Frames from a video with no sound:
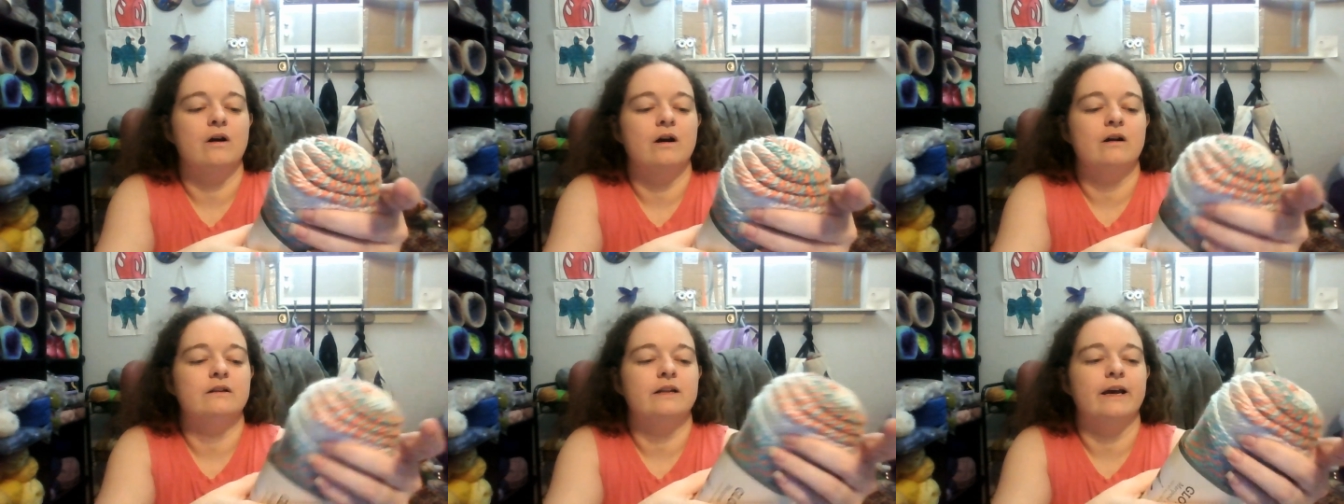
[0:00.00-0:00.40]

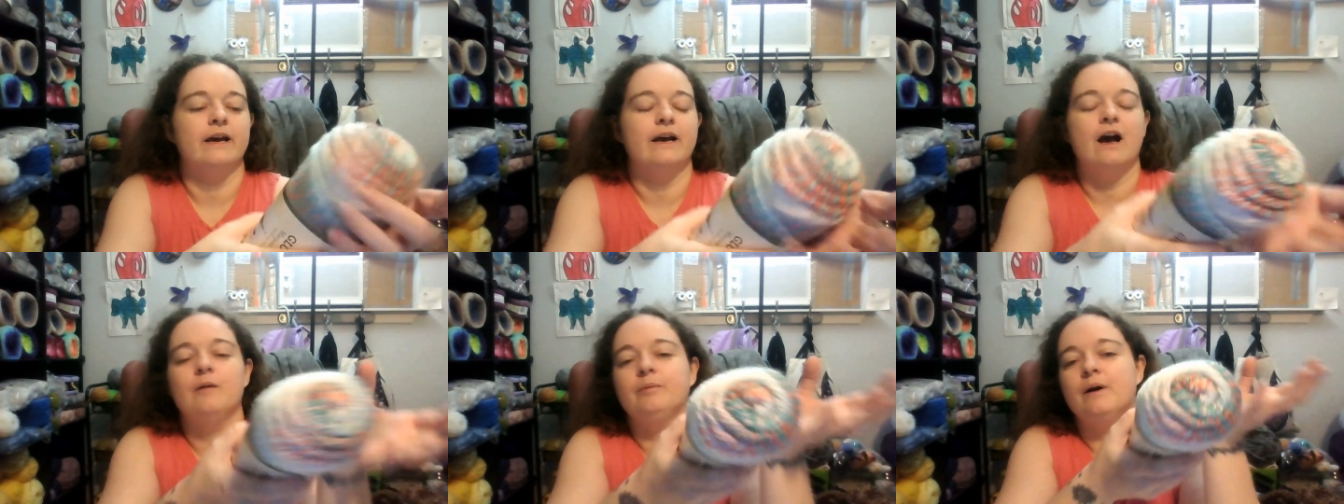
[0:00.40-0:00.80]
Like,
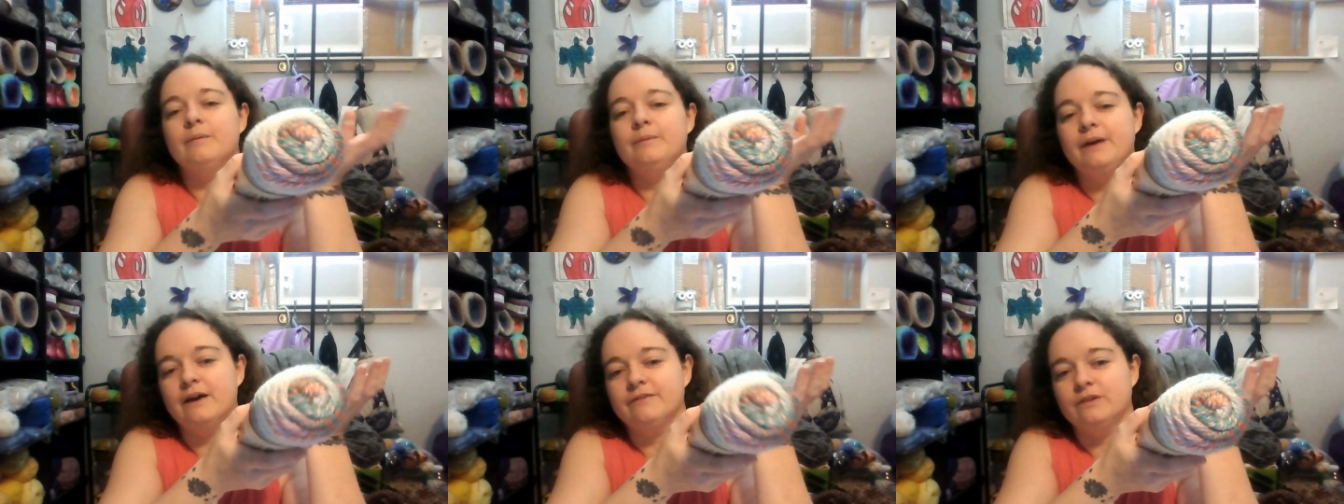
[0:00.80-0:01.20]
I'll probably
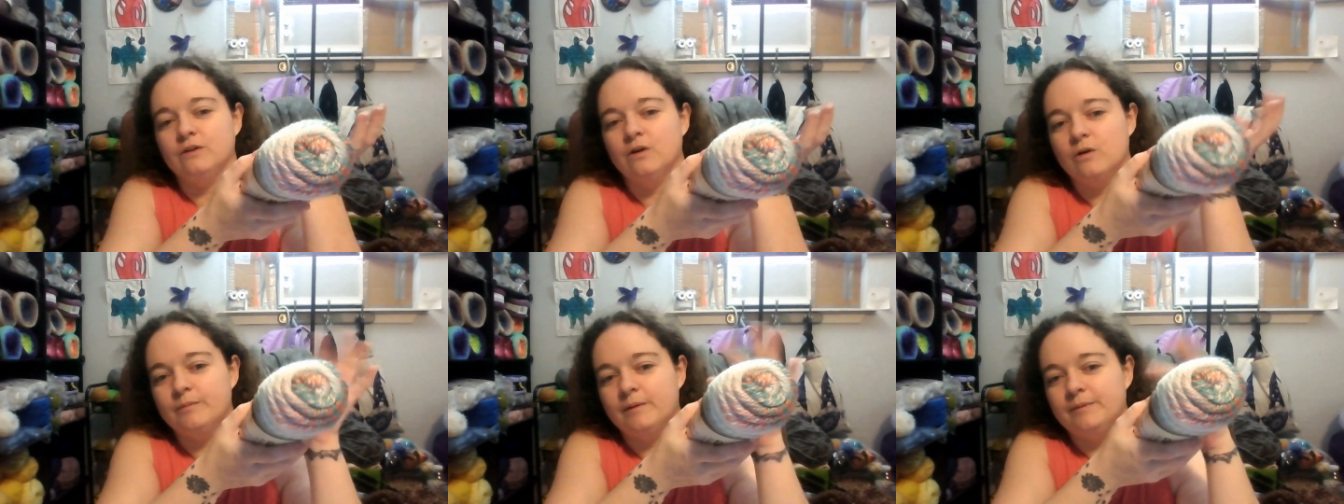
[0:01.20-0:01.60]
have to go
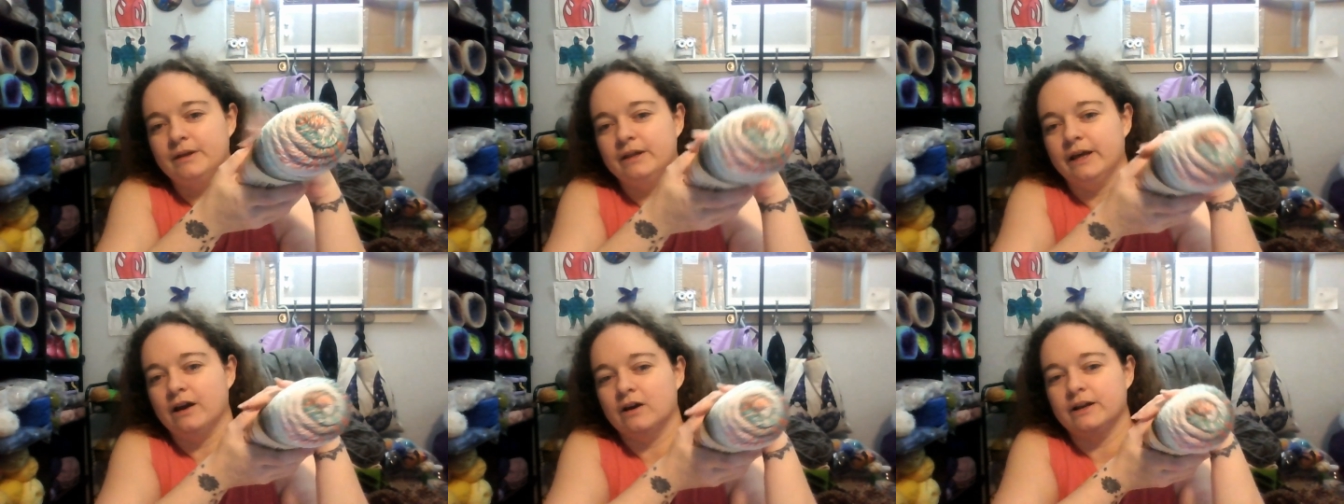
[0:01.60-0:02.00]
maybe
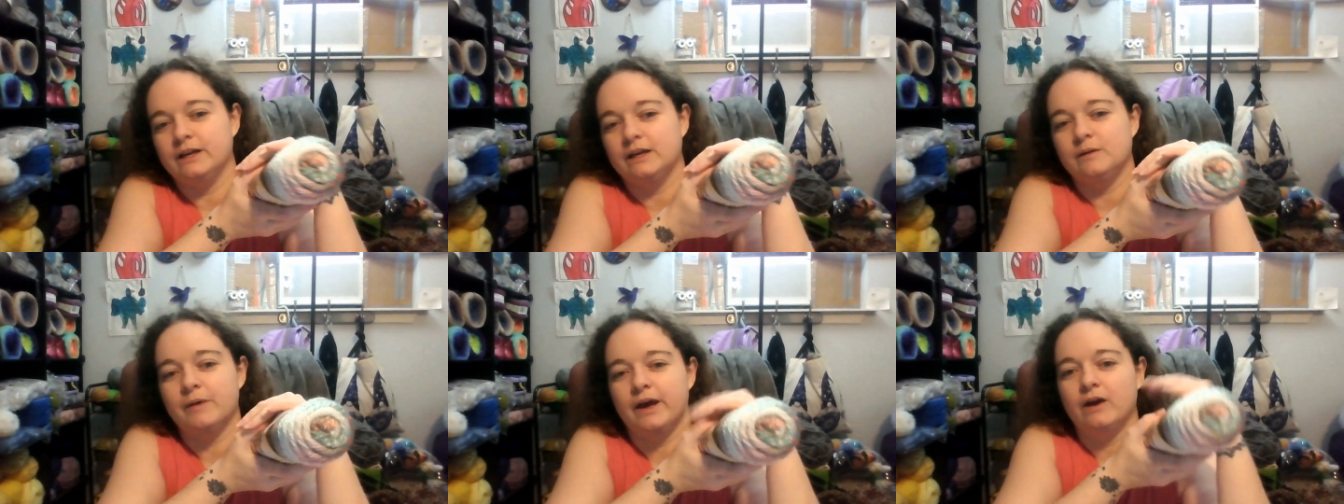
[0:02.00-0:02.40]
like on
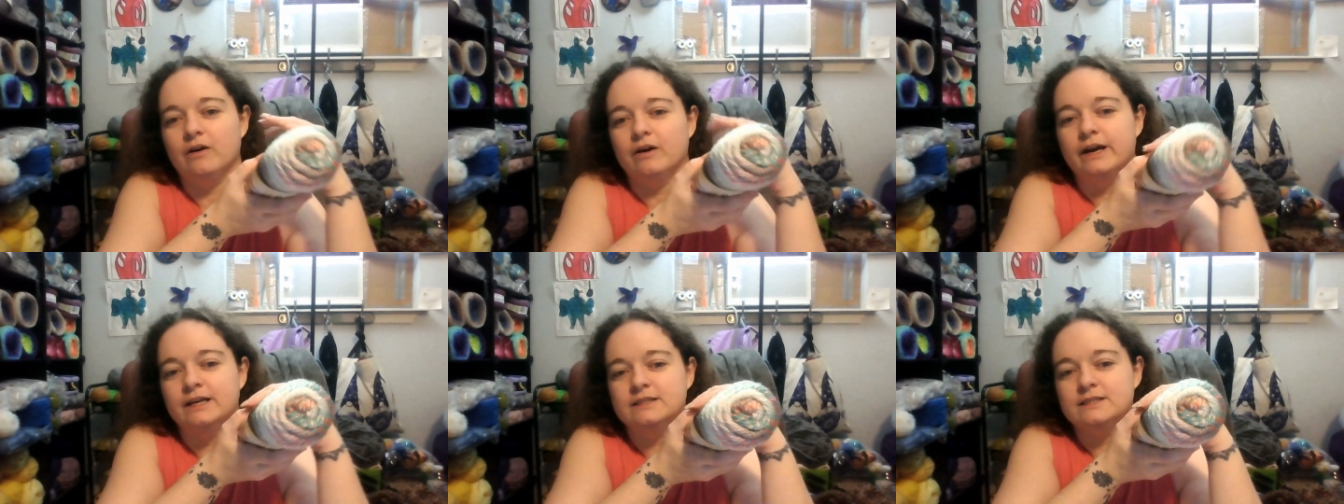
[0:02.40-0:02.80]
eBay or
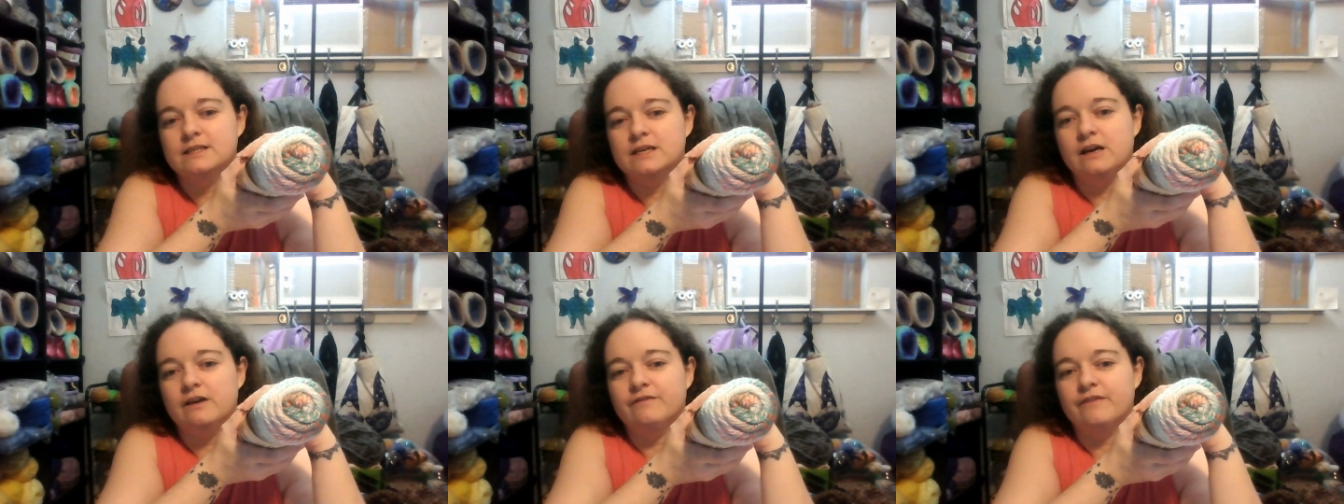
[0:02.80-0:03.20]
Etsy
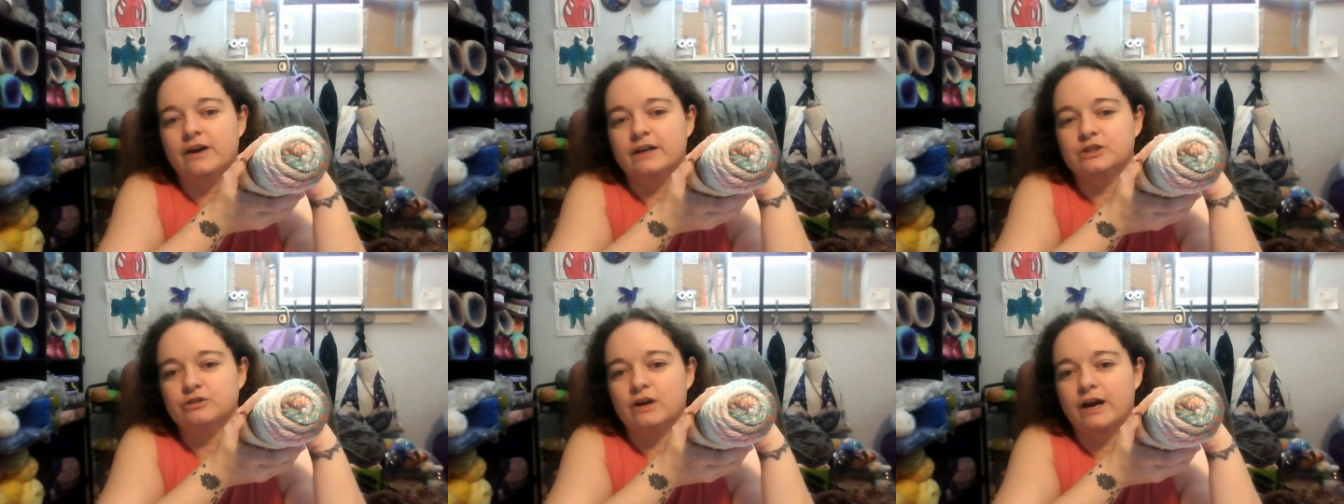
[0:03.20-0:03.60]
if I
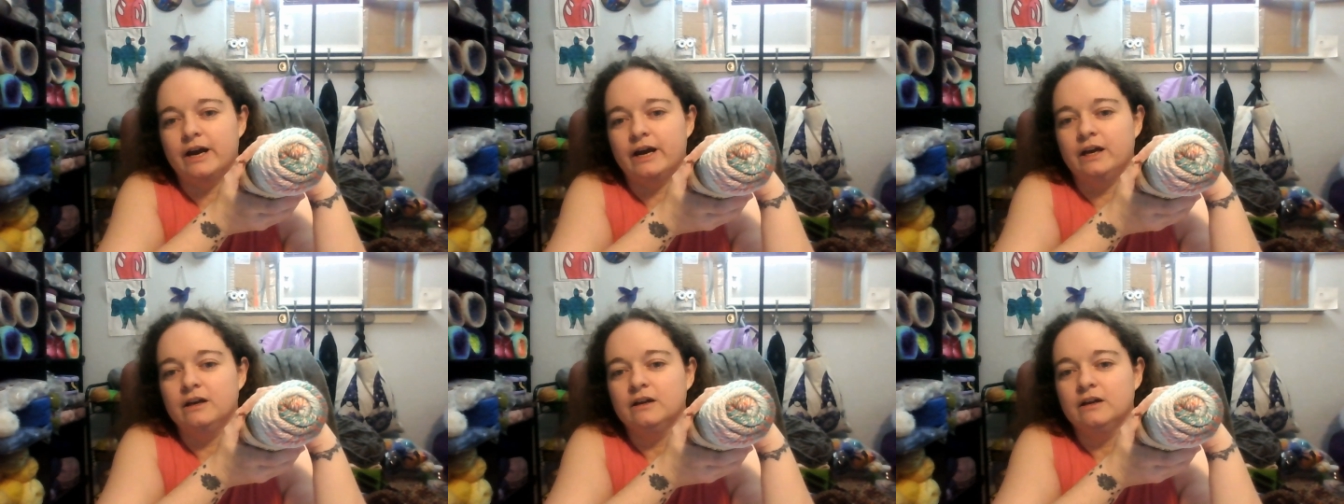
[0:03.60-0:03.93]
try